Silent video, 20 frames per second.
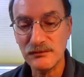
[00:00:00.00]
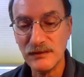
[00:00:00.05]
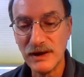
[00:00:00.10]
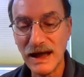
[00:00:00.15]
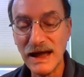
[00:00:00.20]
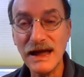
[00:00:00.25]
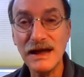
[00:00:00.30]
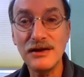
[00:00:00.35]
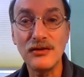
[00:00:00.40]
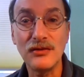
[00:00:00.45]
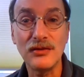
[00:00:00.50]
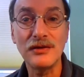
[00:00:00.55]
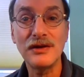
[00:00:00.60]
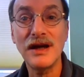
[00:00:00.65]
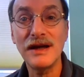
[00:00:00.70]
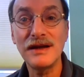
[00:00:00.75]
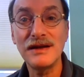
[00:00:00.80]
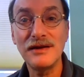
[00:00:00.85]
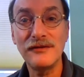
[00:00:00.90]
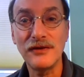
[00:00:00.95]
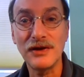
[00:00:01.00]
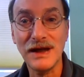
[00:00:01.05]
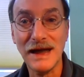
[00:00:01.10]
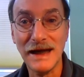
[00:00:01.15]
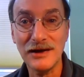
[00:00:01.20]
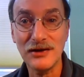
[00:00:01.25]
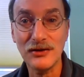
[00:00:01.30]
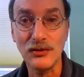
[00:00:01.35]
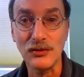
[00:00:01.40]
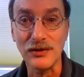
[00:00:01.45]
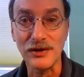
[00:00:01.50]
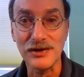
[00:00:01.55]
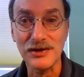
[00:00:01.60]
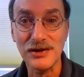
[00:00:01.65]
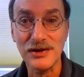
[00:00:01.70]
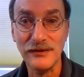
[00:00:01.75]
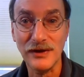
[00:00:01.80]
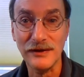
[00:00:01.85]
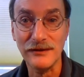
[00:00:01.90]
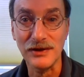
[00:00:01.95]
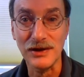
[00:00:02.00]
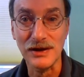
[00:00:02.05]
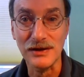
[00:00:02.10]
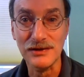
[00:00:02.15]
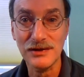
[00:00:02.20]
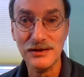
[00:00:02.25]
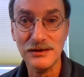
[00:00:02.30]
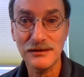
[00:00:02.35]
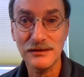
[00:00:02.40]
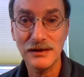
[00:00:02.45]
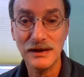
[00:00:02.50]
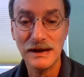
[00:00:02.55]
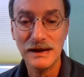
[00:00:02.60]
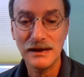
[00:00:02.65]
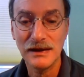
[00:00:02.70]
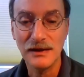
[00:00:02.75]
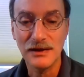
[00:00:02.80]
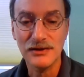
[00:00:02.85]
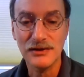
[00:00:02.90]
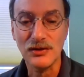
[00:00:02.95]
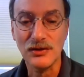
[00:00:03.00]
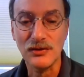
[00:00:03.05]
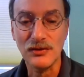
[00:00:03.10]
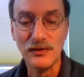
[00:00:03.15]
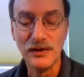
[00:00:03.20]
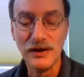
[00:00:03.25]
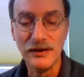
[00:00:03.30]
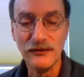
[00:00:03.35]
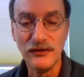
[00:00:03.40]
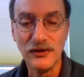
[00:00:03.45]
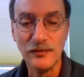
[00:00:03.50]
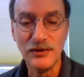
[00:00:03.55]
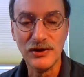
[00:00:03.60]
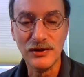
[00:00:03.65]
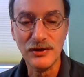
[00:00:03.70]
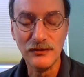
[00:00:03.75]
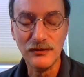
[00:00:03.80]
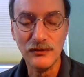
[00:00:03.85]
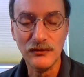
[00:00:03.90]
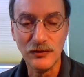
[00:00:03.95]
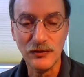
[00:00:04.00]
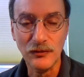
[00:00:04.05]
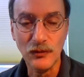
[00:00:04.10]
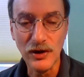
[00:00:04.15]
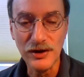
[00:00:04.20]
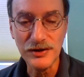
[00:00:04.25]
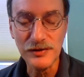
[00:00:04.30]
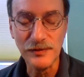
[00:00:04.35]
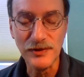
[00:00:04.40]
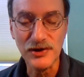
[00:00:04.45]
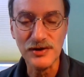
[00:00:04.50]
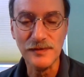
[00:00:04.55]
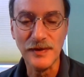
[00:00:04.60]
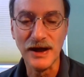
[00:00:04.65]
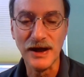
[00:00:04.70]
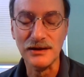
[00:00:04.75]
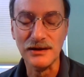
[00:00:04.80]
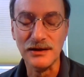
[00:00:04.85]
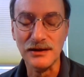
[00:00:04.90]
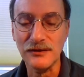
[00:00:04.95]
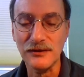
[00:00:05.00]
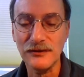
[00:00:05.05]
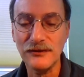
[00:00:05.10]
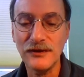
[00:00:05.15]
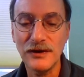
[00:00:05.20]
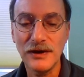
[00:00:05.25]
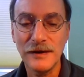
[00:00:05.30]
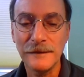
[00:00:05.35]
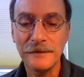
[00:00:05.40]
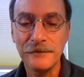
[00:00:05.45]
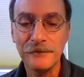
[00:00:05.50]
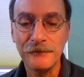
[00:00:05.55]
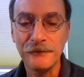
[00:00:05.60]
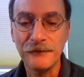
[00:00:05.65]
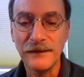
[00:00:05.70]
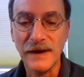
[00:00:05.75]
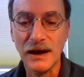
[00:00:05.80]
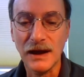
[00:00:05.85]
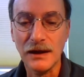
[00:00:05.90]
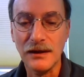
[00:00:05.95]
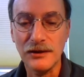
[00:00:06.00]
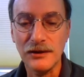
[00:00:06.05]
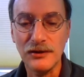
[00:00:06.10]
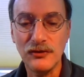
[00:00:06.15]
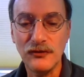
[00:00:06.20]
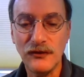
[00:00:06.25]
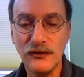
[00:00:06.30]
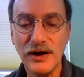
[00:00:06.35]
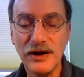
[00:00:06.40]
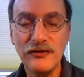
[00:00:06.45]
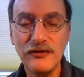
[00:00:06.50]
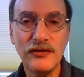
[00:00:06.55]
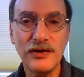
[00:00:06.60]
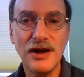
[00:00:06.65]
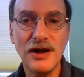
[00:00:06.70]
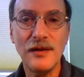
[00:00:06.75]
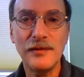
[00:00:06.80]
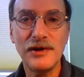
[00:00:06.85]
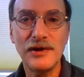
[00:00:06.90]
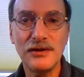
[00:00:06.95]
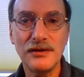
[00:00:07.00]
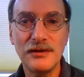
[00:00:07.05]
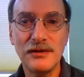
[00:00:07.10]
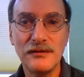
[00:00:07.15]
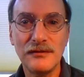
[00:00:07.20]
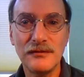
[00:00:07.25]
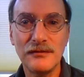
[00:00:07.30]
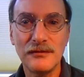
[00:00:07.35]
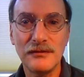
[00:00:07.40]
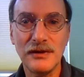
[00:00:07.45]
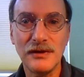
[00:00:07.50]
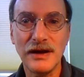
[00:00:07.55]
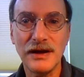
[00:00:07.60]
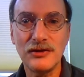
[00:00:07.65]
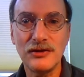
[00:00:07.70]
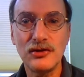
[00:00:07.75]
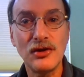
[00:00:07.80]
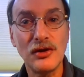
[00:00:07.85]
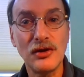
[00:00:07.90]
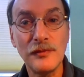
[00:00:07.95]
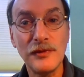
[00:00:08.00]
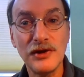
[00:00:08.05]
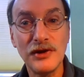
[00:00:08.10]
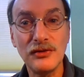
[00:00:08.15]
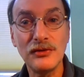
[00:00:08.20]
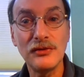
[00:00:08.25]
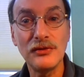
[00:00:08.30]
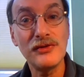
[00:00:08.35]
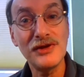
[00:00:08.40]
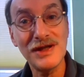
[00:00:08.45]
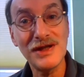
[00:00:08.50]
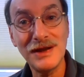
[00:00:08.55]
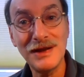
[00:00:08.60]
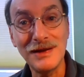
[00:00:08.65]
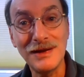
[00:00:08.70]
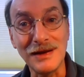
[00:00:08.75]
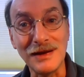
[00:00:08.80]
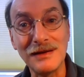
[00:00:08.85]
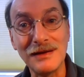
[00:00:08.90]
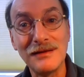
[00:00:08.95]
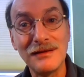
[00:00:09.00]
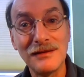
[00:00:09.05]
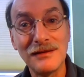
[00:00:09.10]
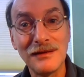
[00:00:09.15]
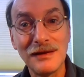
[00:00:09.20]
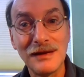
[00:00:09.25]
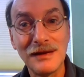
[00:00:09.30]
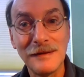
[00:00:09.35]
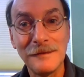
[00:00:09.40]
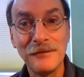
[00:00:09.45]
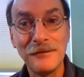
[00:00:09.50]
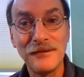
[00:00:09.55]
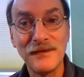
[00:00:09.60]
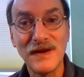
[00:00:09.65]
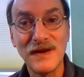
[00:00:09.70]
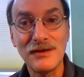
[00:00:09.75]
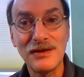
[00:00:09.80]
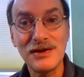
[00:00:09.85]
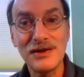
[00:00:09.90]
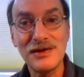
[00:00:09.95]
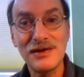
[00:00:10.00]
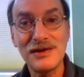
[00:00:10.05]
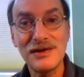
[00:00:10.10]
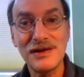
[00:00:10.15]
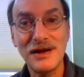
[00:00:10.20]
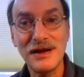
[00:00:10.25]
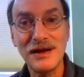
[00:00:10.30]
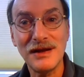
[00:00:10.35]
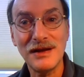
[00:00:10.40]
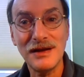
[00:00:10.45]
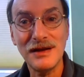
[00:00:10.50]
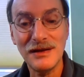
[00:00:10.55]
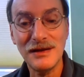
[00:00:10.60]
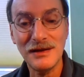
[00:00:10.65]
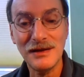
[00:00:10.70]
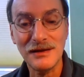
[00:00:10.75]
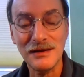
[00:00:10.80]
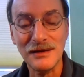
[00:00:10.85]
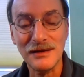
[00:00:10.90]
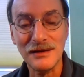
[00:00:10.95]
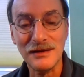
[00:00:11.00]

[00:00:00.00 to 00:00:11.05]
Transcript: 8 or 9 different categories of evidence. So from one's perspective, you find phenomena like terminal lucidity. This is a